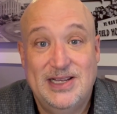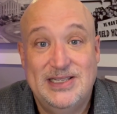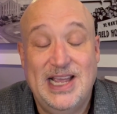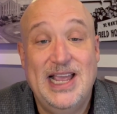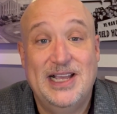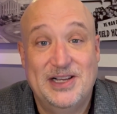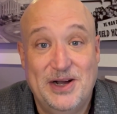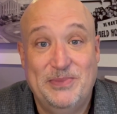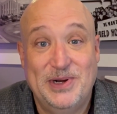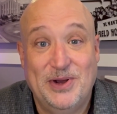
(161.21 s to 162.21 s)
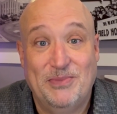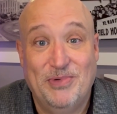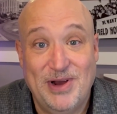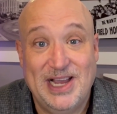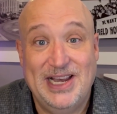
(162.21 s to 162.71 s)
Tang and company are
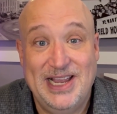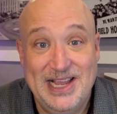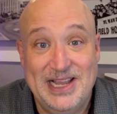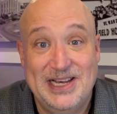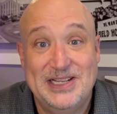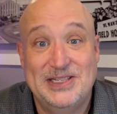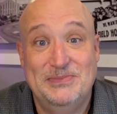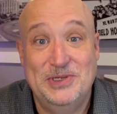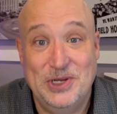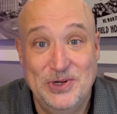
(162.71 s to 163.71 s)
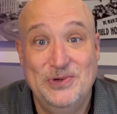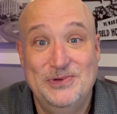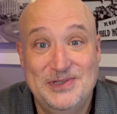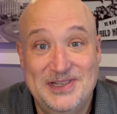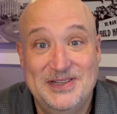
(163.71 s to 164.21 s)
bringing in some
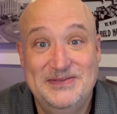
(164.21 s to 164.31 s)
dudes.